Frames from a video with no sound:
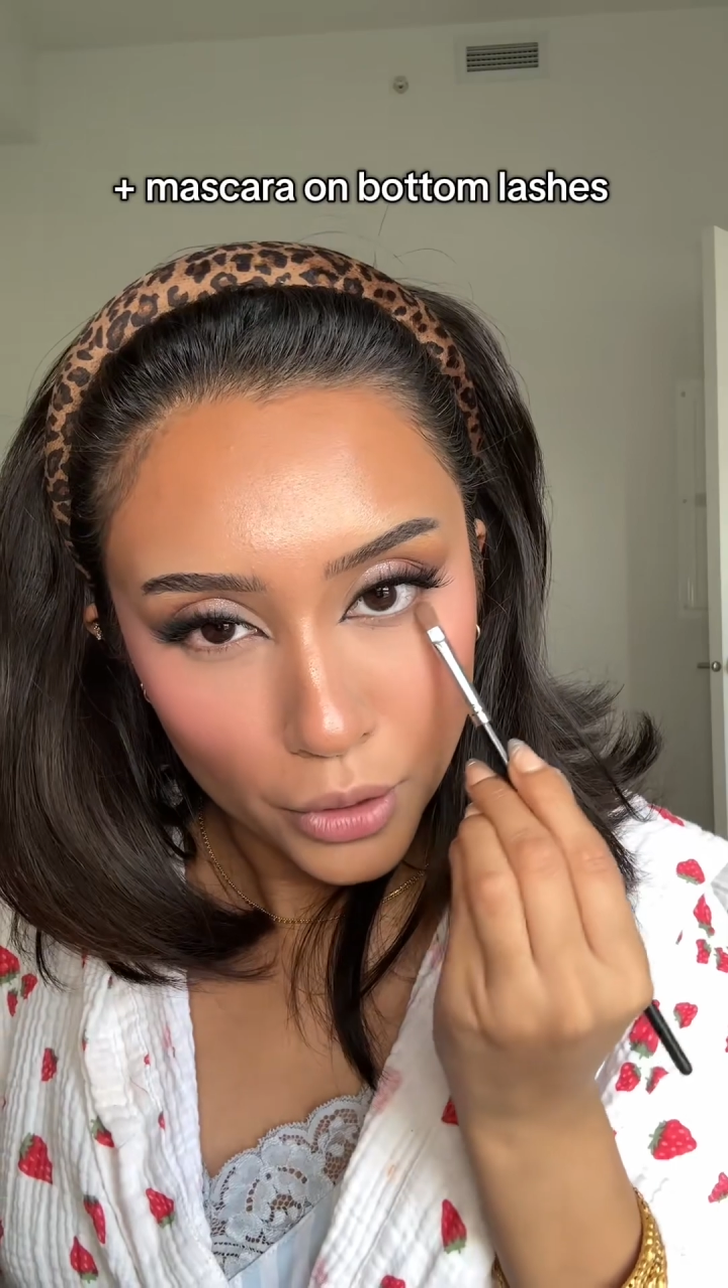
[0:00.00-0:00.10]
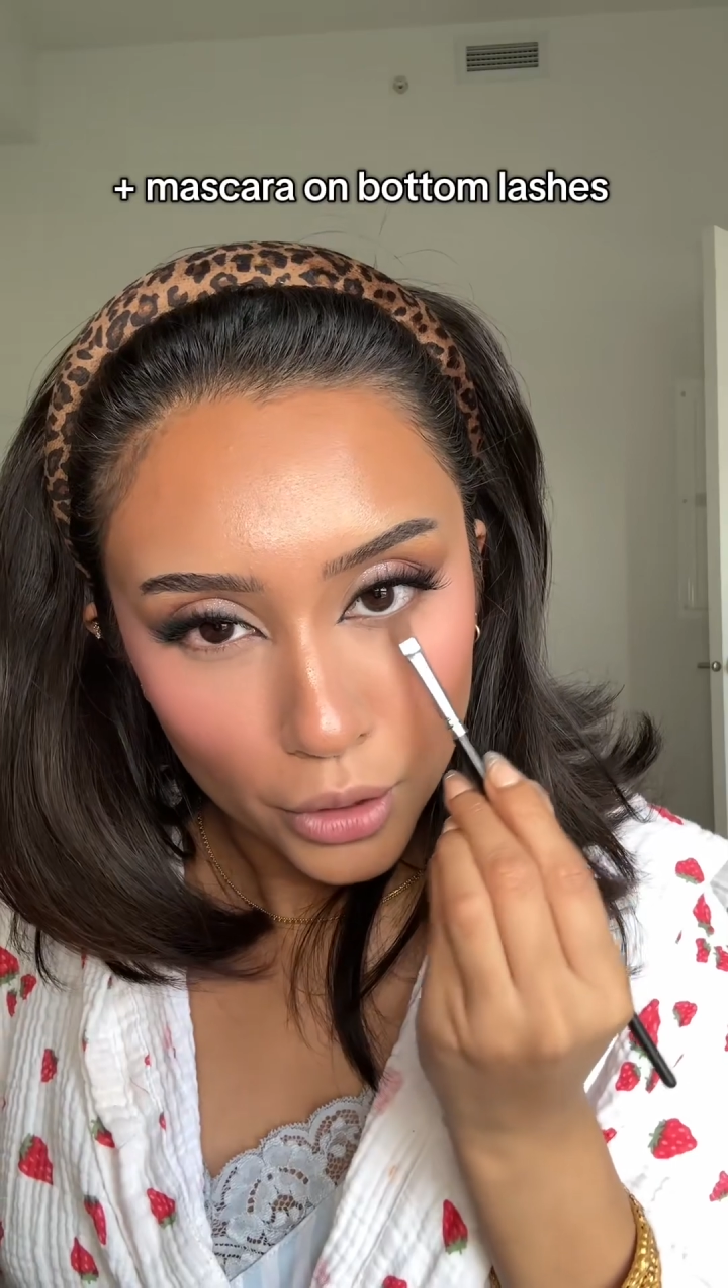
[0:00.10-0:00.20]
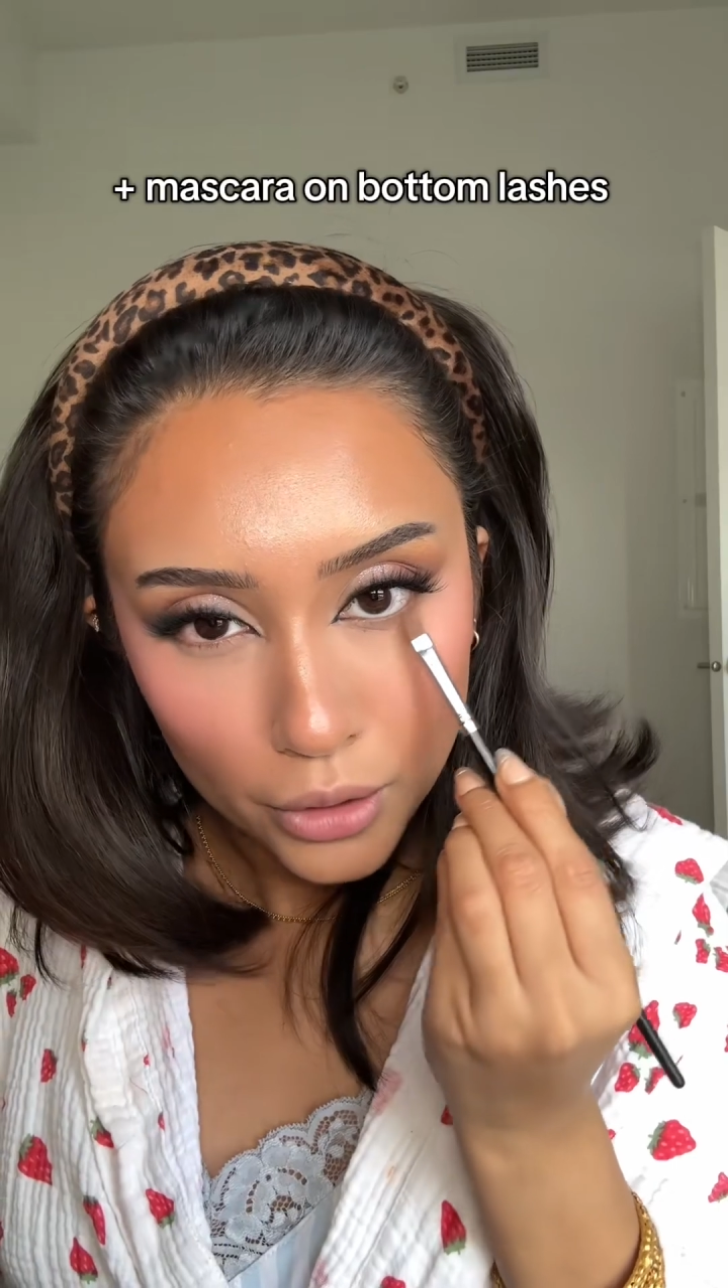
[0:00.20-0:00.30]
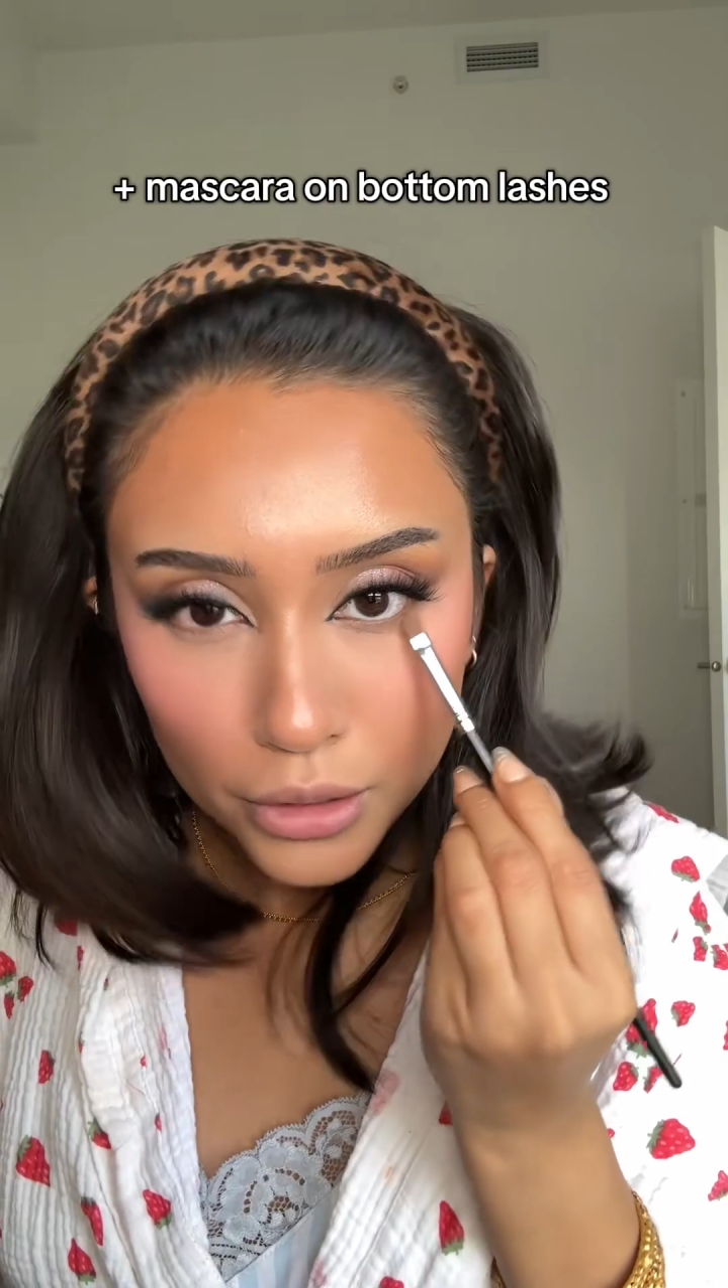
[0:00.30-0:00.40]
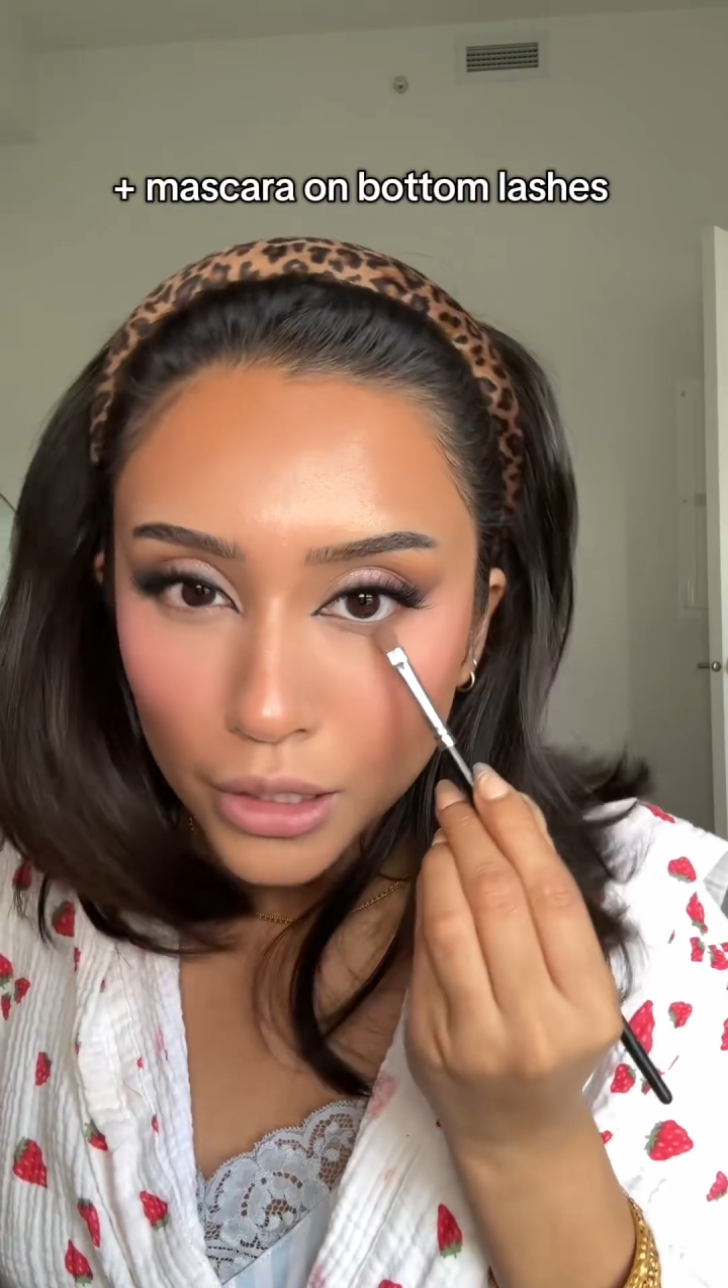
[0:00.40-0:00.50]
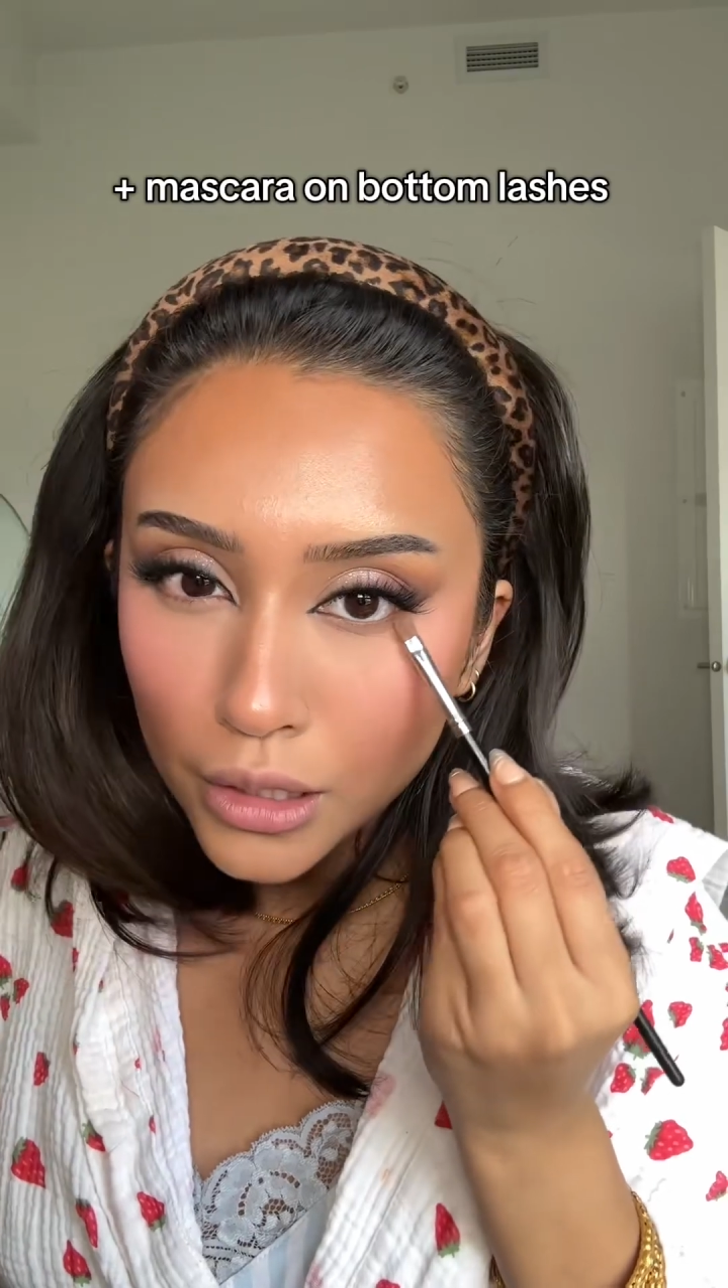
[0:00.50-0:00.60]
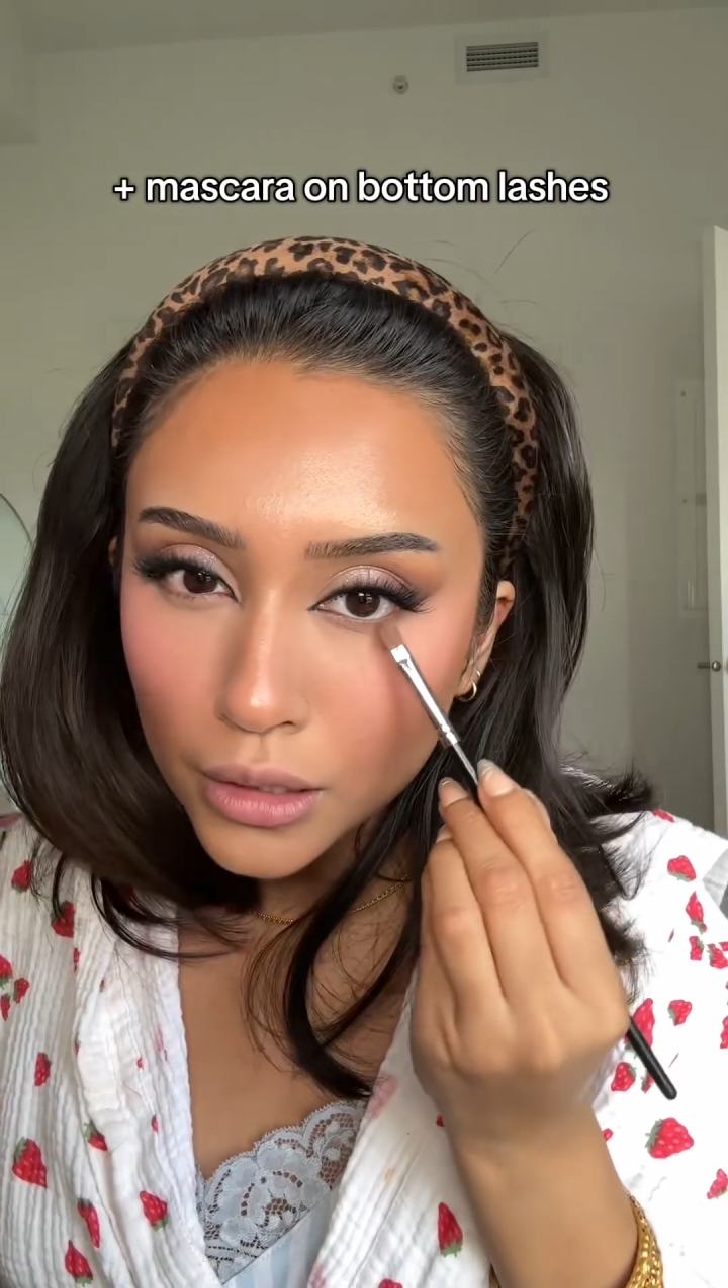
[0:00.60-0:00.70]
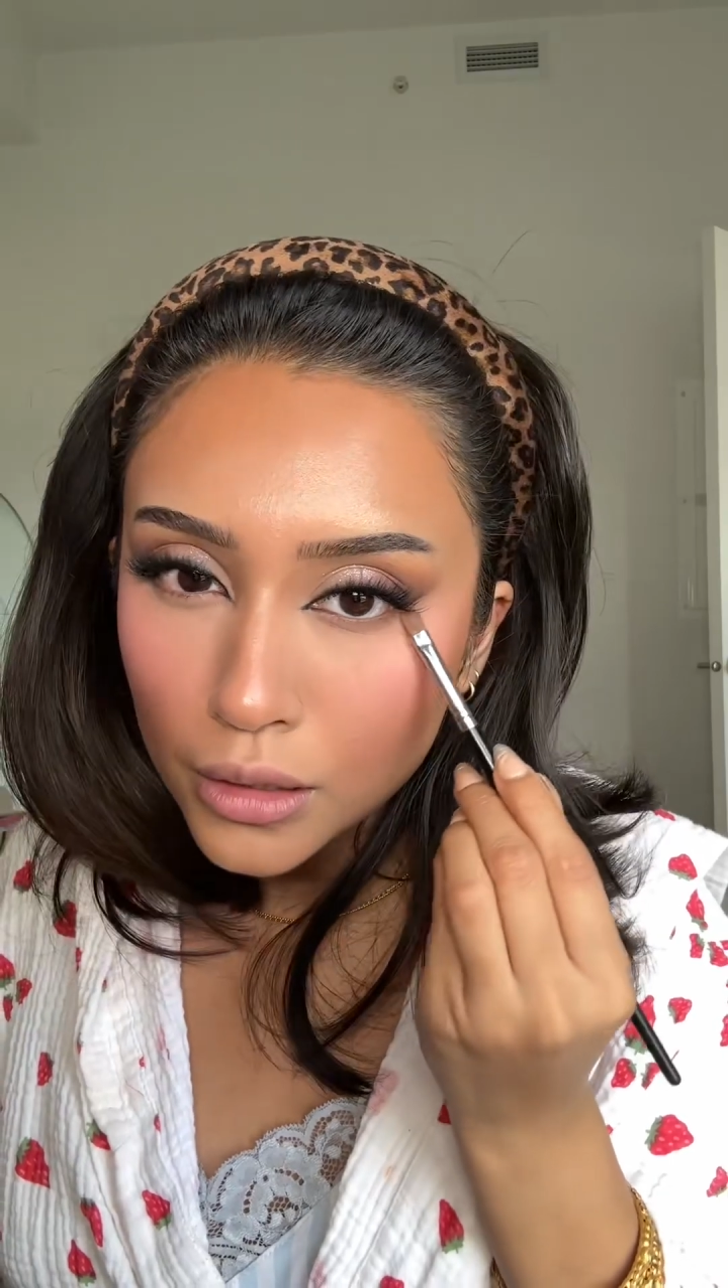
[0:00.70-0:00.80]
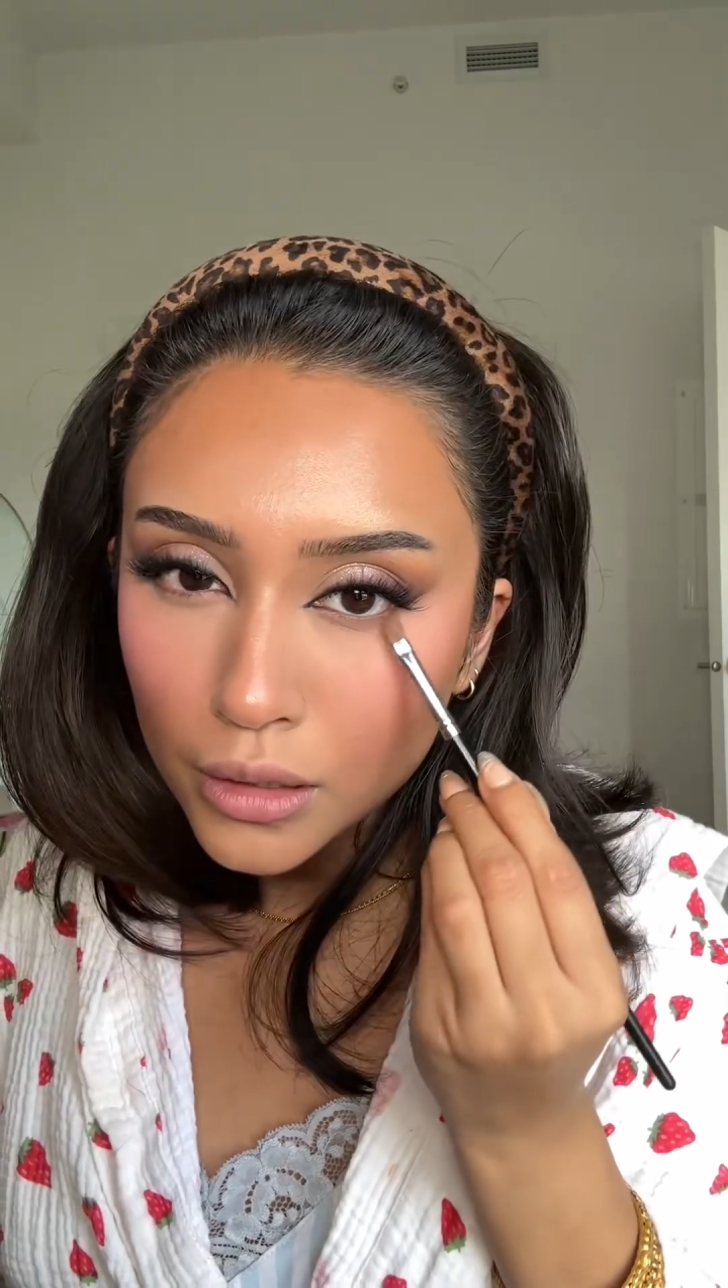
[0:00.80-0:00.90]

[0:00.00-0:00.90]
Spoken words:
earlier.